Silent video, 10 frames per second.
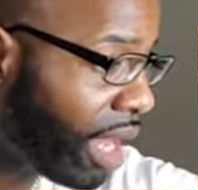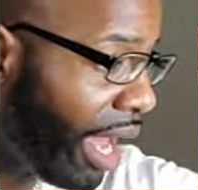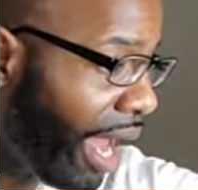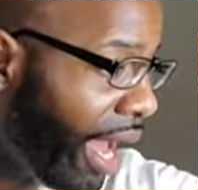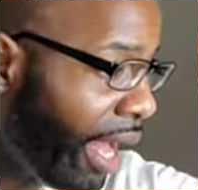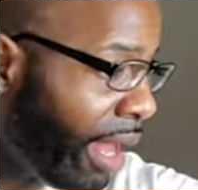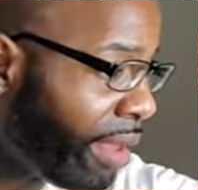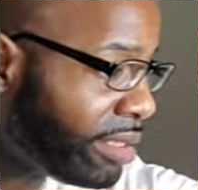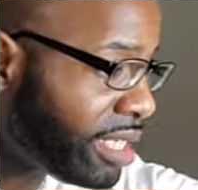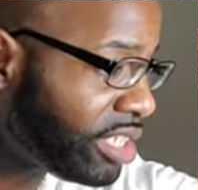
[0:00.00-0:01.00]

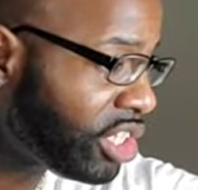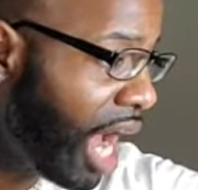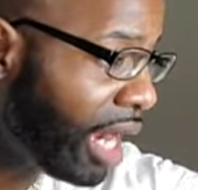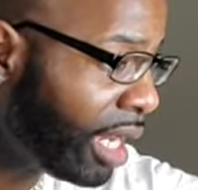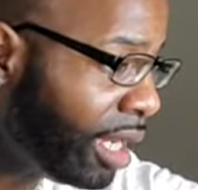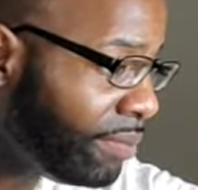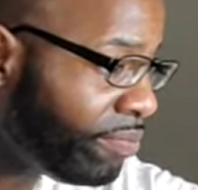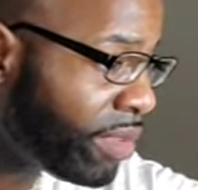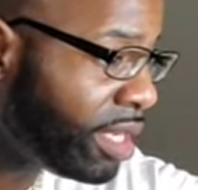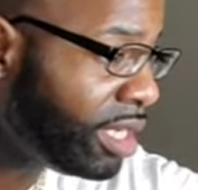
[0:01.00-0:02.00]
Hey, Tashana.
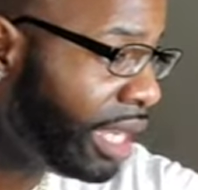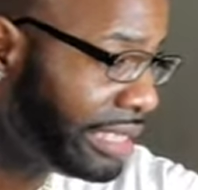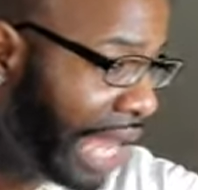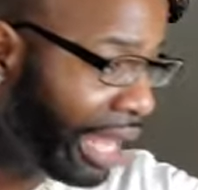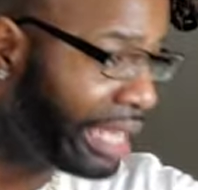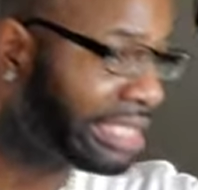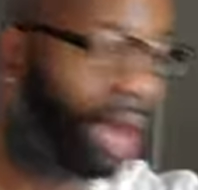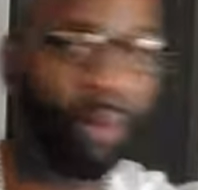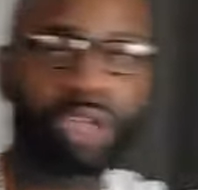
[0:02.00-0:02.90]
Is that